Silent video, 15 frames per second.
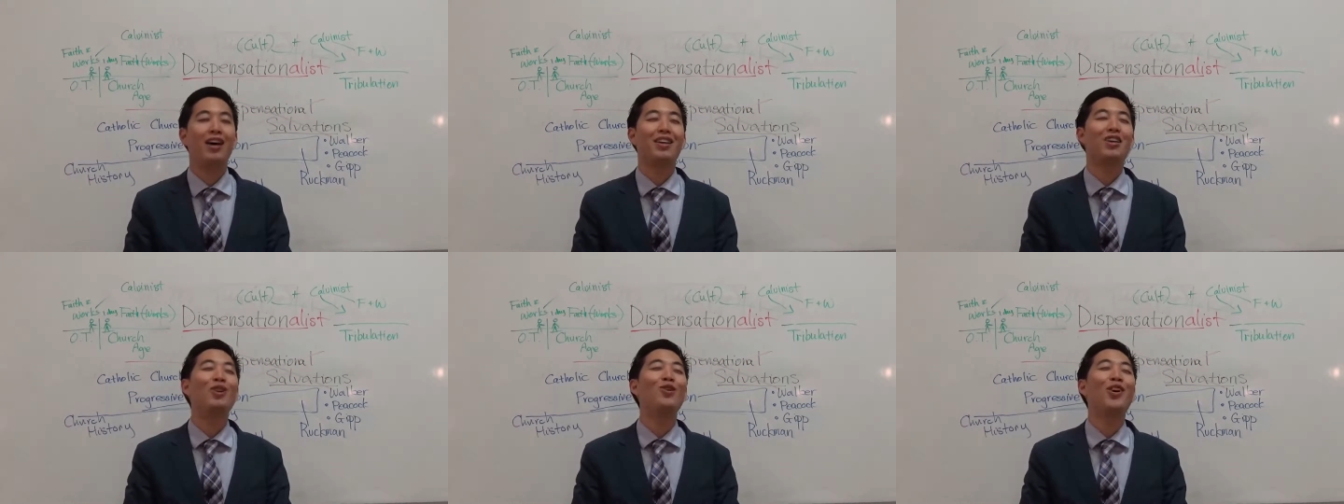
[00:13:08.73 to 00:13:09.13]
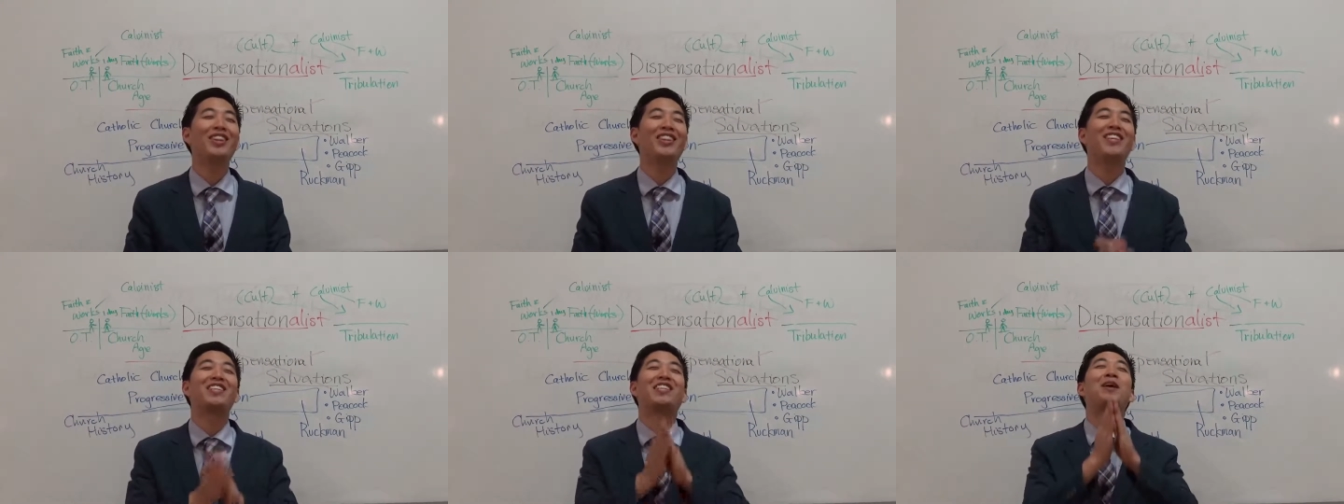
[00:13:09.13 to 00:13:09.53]
You know
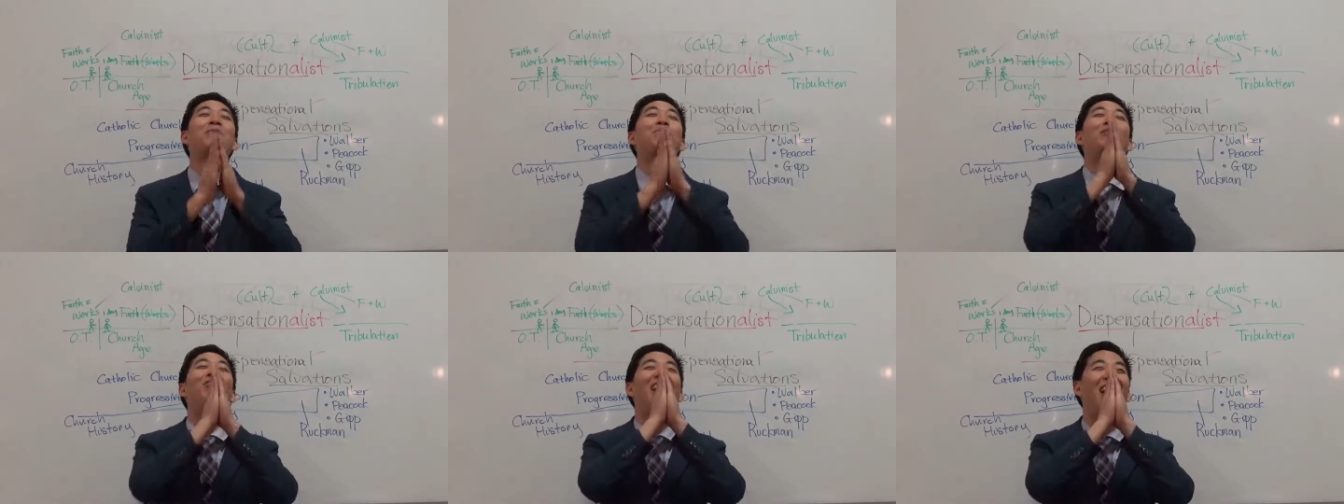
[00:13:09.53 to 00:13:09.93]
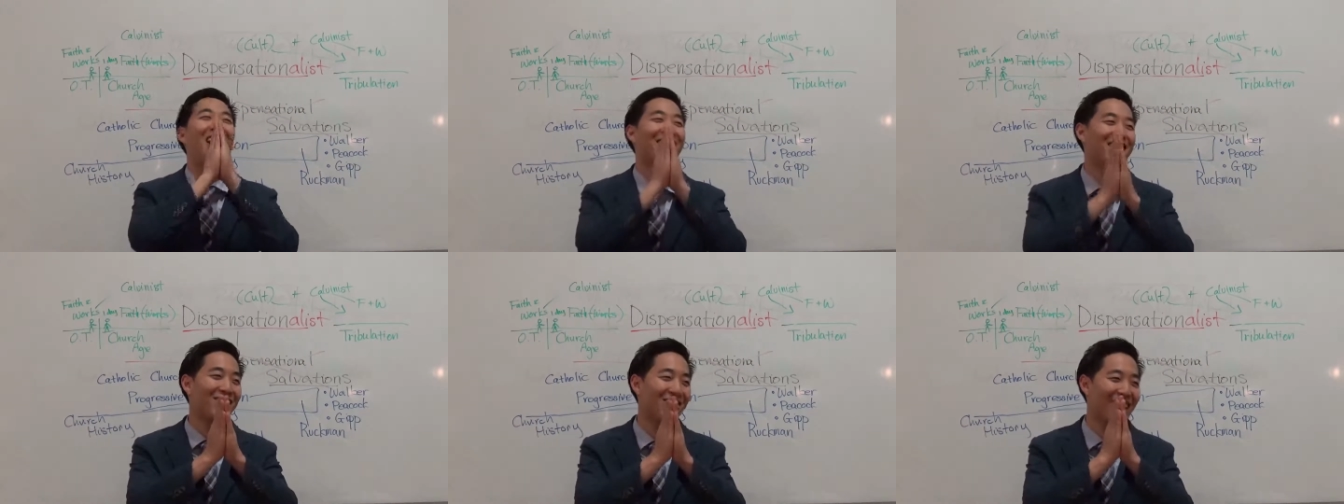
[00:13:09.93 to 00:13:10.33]
what the simple
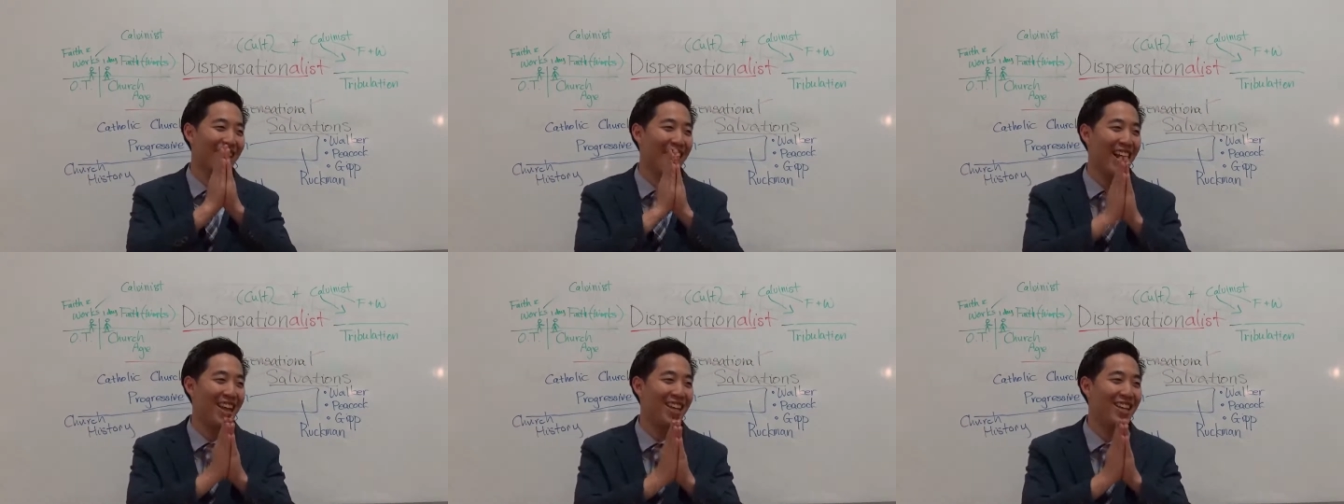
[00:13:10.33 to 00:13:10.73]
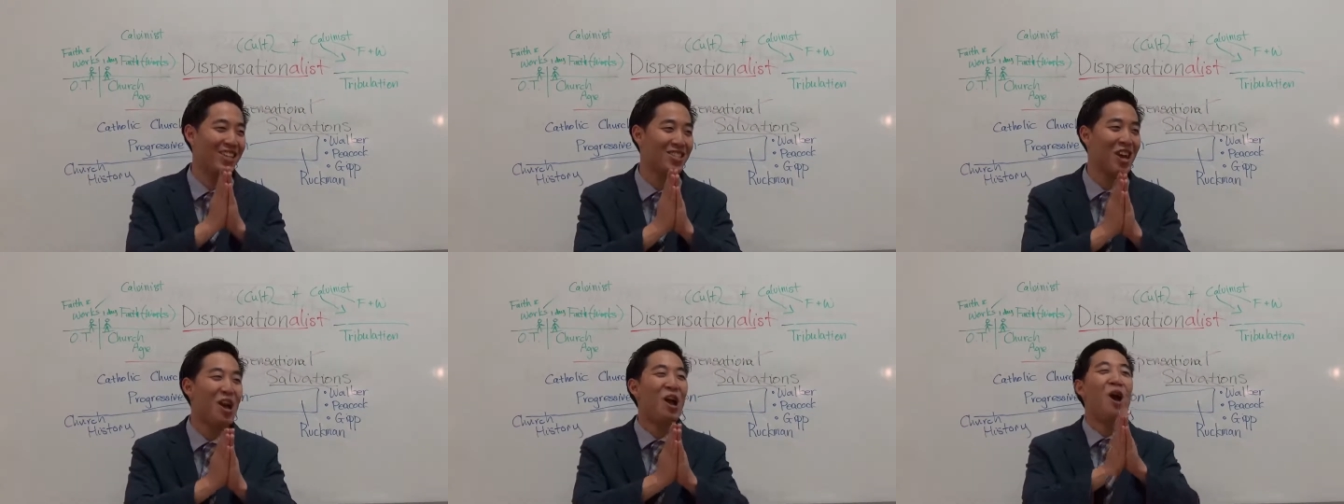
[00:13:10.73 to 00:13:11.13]
answer again is?